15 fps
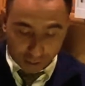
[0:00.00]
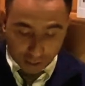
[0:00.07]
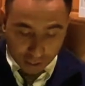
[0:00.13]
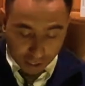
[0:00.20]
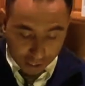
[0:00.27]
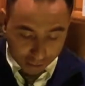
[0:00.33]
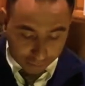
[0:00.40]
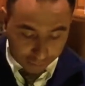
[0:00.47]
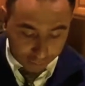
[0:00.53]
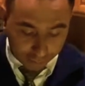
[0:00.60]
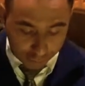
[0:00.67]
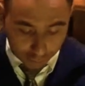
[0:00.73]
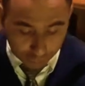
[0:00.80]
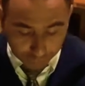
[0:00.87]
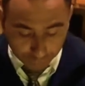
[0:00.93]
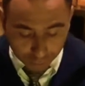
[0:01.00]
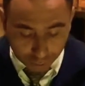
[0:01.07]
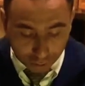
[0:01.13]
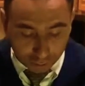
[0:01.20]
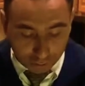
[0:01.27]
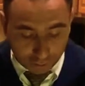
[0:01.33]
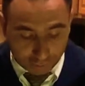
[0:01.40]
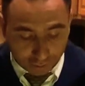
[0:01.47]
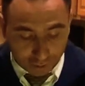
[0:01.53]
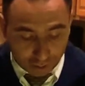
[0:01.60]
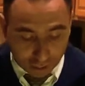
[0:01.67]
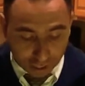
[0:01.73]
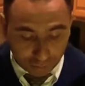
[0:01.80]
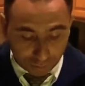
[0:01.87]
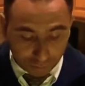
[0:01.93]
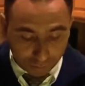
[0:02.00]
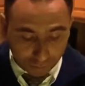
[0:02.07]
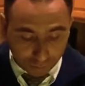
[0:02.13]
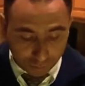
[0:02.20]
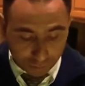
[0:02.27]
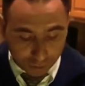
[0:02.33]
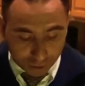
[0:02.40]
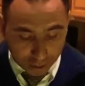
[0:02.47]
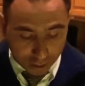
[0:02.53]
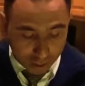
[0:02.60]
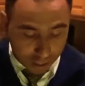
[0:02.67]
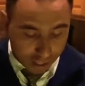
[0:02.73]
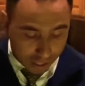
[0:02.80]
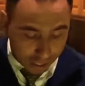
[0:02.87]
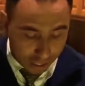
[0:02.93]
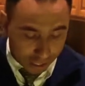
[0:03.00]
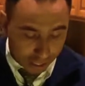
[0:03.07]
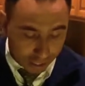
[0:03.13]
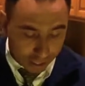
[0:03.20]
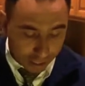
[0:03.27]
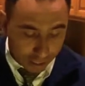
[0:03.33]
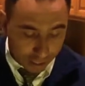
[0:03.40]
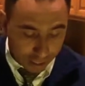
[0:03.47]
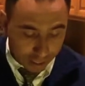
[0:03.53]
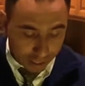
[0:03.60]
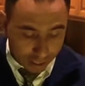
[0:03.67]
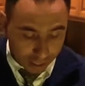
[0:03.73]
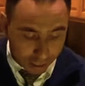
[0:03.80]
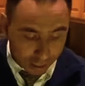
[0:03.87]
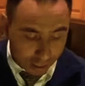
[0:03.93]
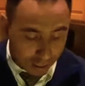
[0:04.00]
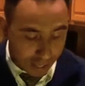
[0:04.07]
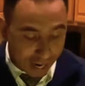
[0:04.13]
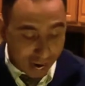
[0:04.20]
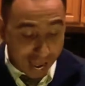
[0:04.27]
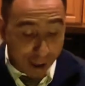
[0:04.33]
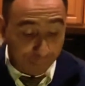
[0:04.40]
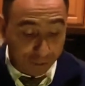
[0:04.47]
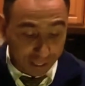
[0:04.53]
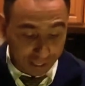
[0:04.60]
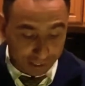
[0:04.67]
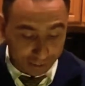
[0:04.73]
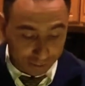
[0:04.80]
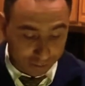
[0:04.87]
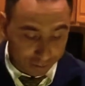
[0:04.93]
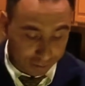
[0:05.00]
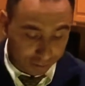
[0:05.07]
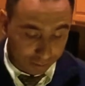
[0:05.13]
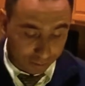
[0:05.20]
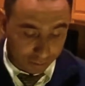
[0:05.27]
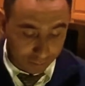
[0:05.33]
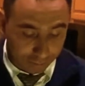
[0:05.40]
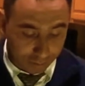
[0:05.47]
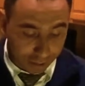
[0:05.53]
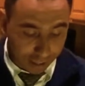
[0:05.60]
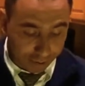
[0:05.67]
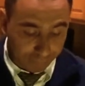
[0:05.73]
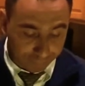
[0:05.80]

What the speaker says: is you put the cilantro in napkin, right?